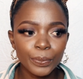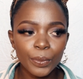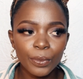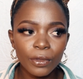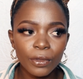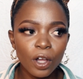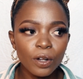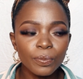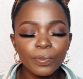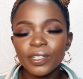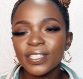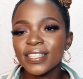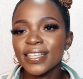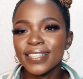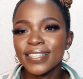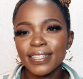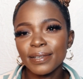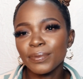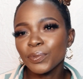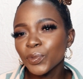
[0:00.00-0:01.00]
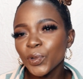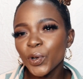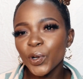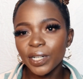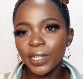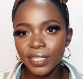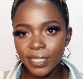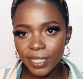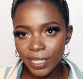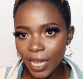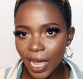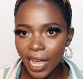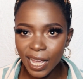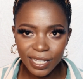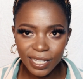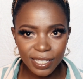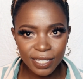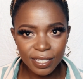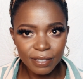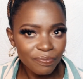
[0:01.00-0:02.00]
almost the same quality
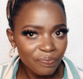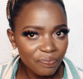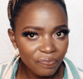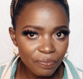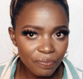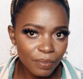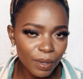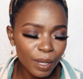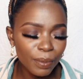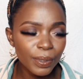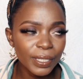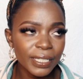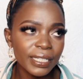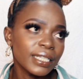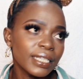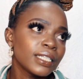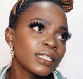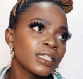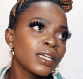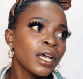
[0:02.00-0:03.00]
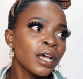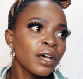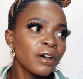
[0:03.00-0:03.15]
as Maybelline